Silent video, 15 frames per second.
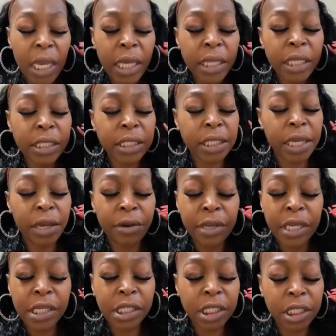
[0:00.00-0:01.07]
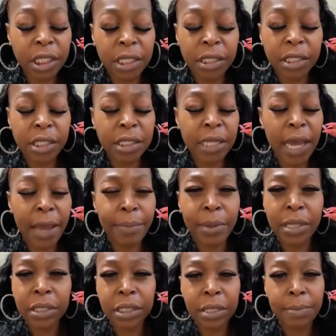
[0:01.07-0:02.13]
The scariest shit just
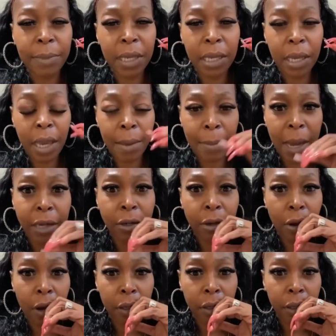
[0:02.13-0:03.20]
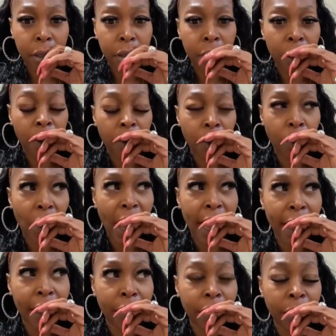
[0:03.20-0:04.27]
happened to me and my daughter
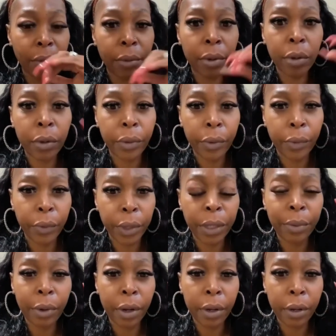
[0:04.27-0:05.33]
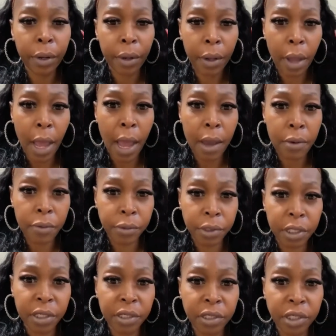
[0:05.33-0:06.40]
while we were out
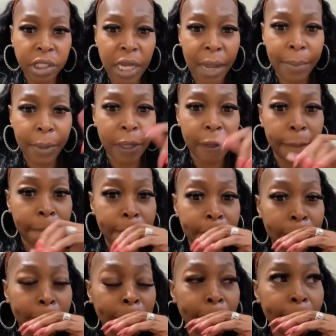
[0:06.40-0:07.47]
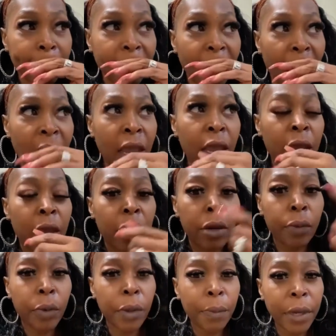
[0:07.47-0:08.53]
shopping.
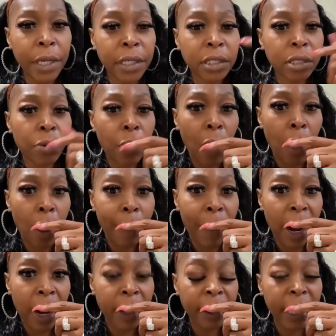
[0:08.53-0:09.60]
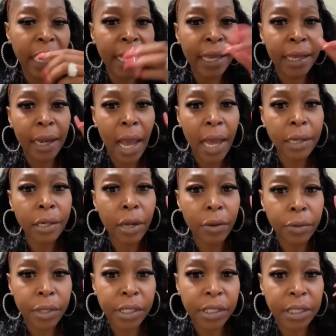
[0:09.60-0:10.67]
We went into Walmart and I
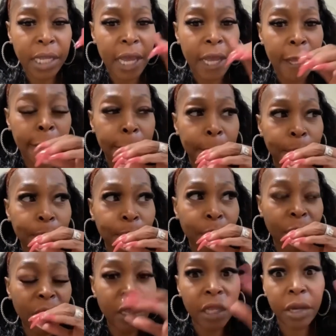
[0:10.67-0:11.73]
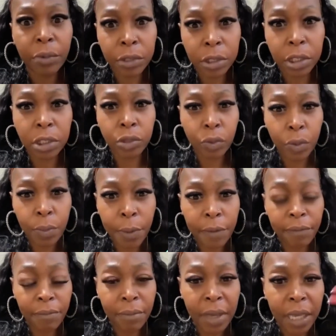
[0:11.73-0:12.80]
noticed that there was this group
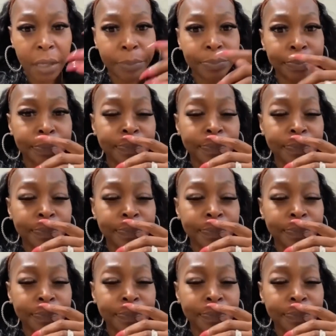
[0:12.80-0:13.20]
of men.